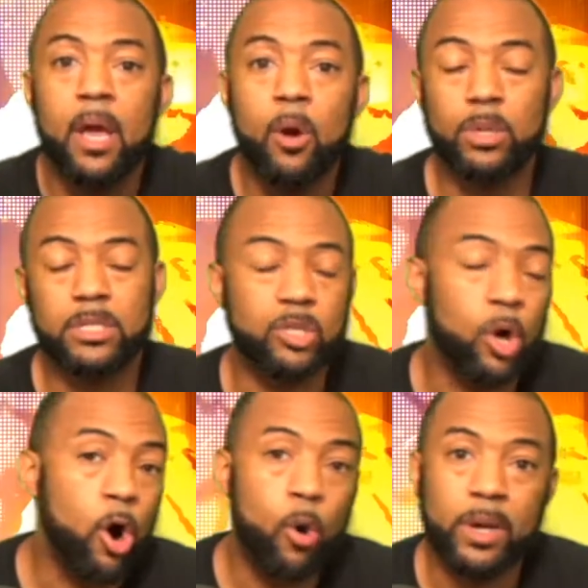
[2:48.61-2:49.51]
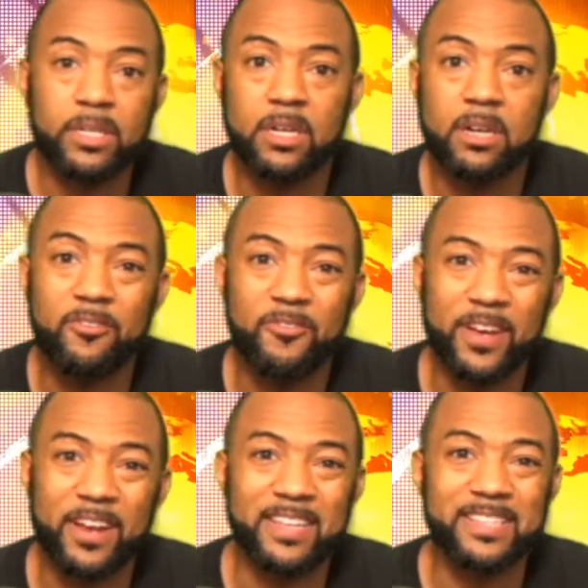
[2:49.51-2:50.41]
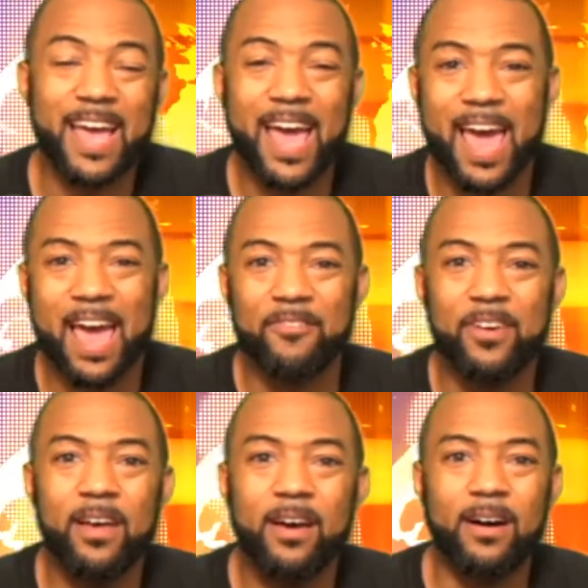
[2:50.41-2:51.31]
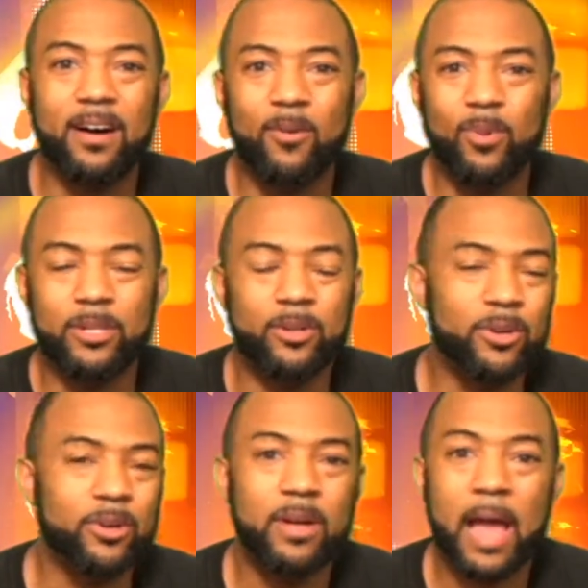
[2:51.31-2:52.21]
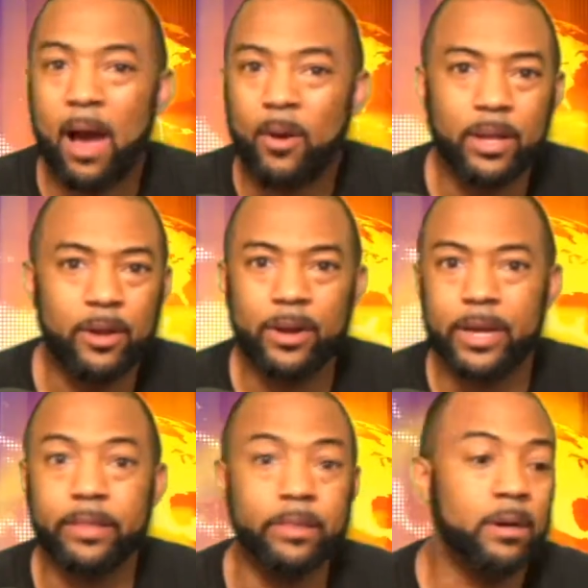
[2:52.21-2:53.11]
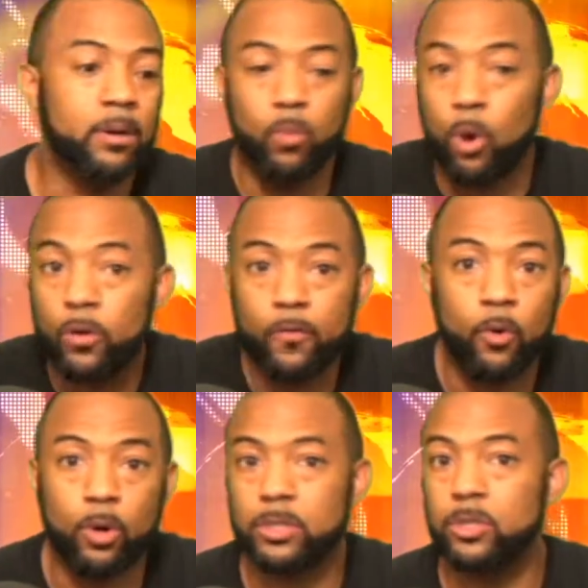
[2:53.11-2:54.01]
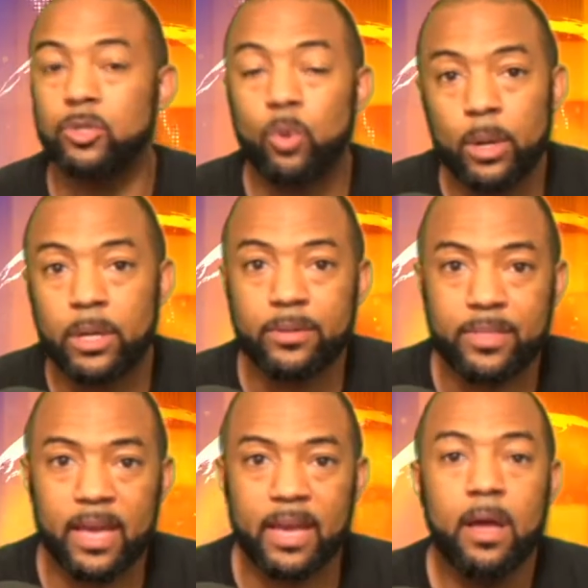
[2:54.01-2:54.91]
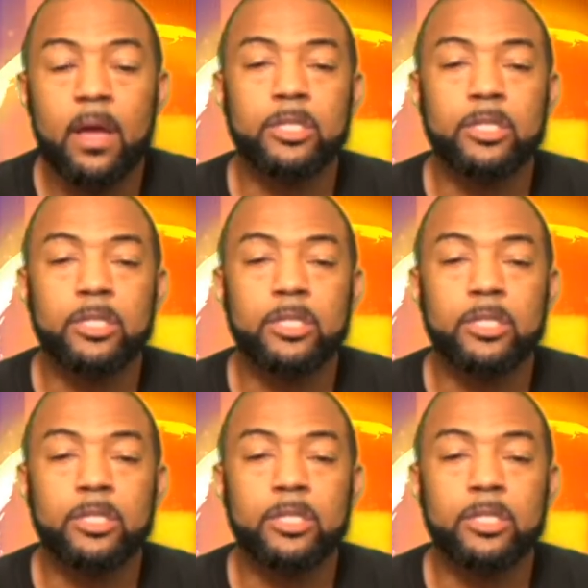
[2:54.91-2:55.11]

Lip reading: which is always a good feeling to have when you're out here in the workforce or doing your thing.